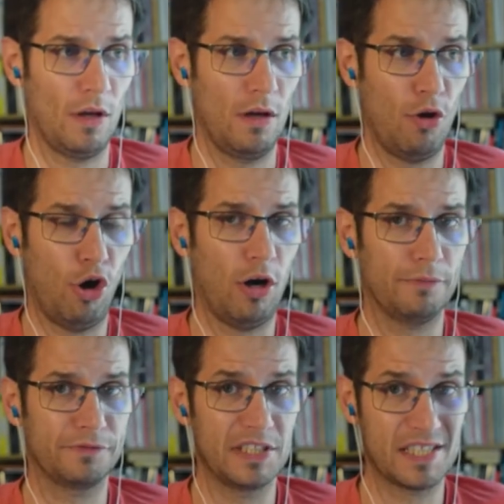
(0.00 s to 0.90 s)

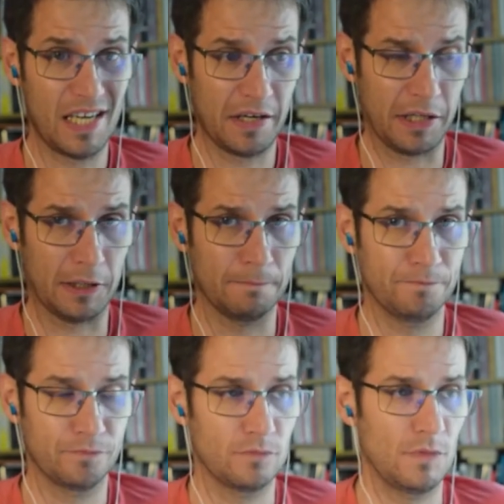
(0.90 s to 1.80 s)
of design.
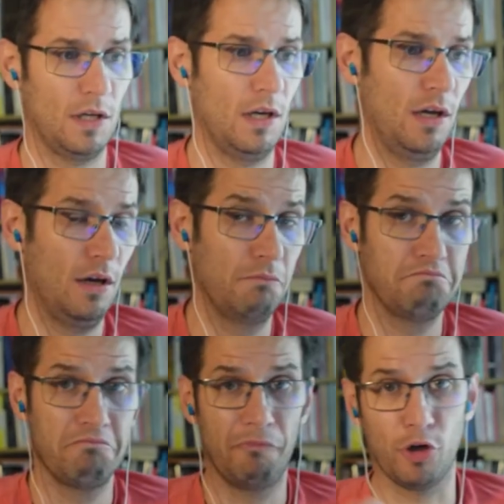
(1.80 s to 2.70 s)

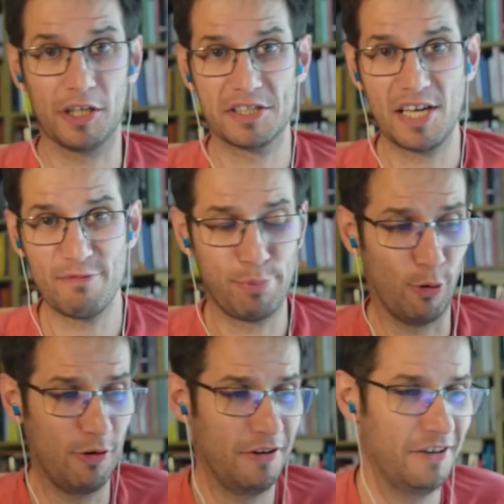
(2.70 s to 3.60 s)
For example,
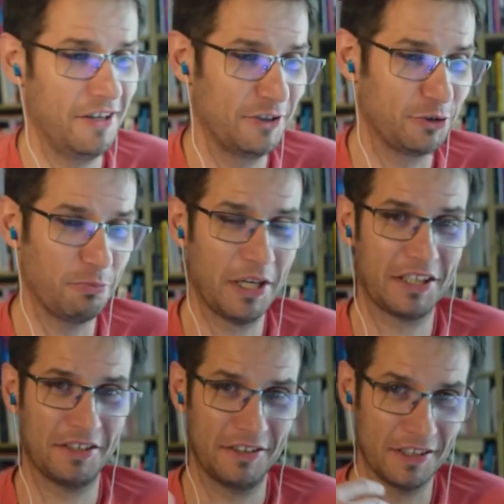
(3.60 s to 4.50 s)
to
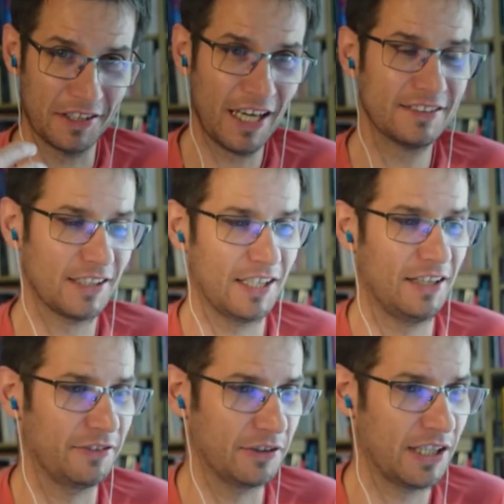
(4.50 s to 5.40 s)
make yet
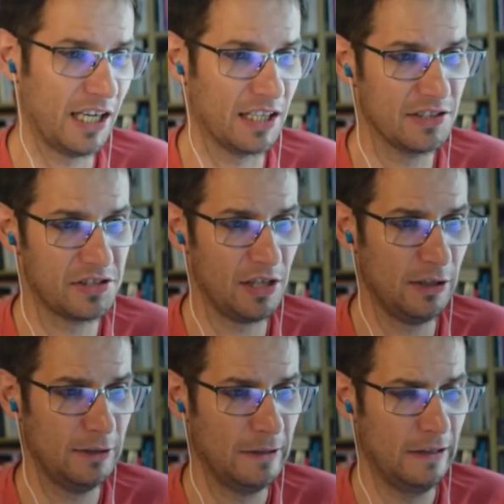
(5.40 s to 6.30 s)
another case,
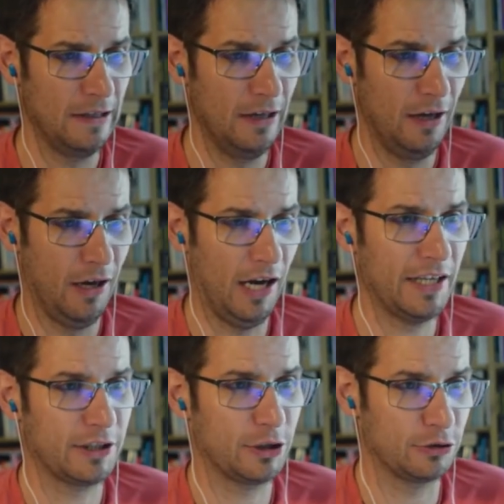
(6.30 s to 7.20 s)
I
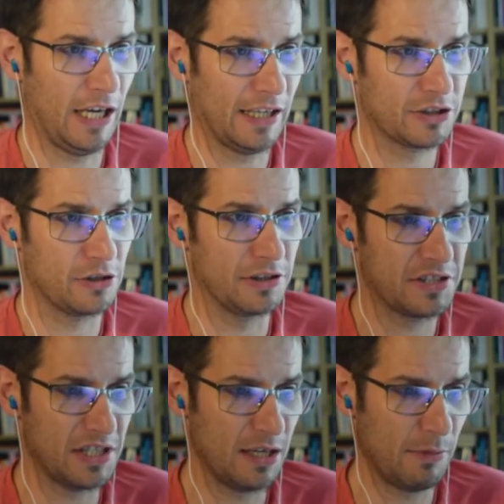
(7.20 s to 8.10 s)
could actually
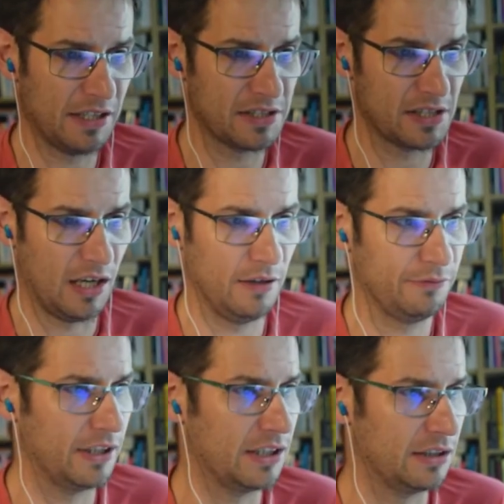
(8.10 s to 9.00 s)
see myself.
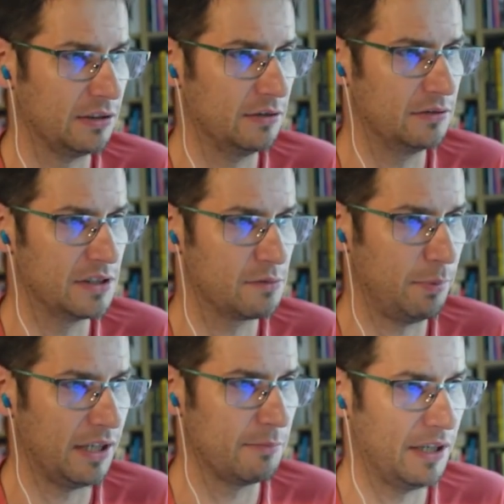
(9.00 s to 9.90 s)
I can
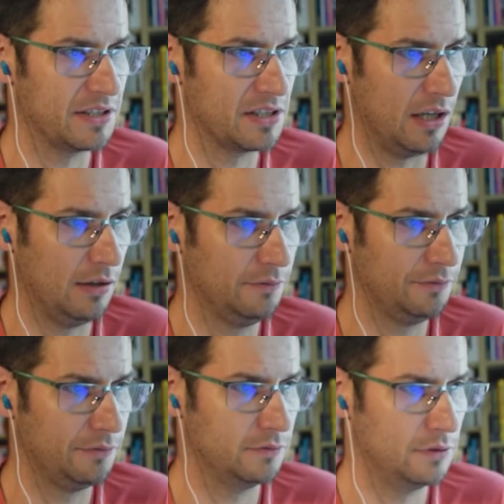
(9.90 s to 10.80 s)
display
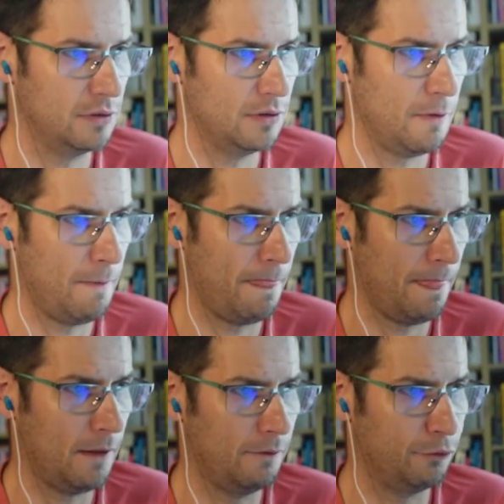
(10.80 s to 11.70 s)
myself
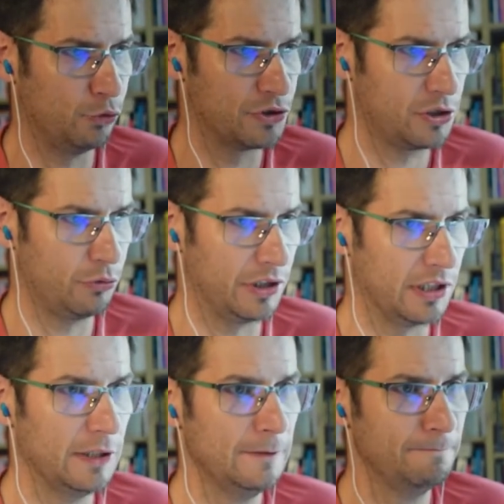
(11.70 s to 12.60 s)
full screen.